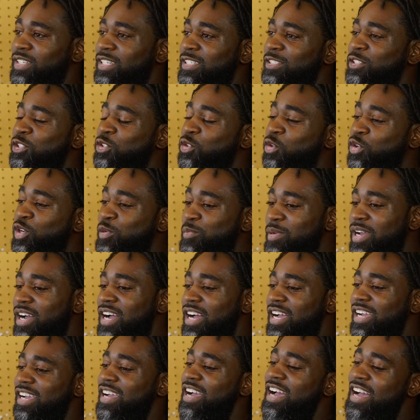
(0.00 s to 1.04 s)
Story
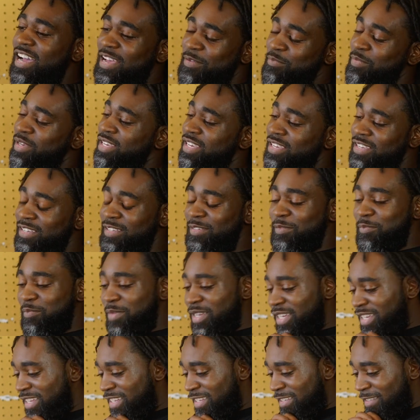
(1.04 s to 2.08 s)
behind God Made,
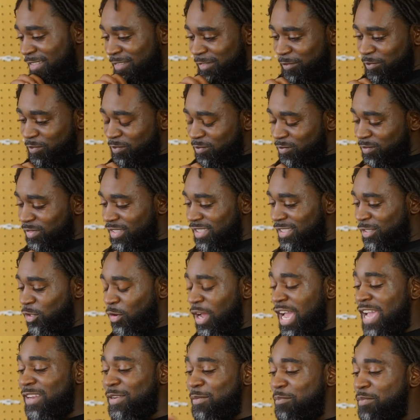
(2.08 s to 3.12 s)
man. So
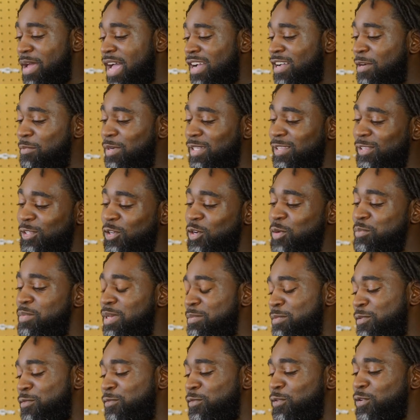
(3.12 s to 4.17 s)
I had to back up a little
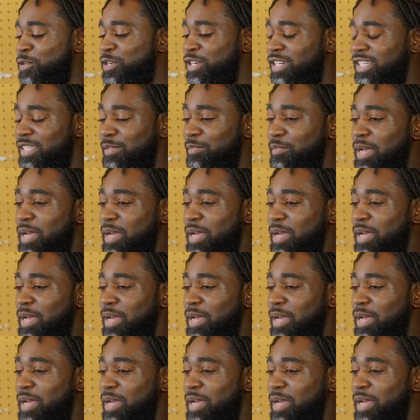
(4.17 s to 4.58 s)
bit before.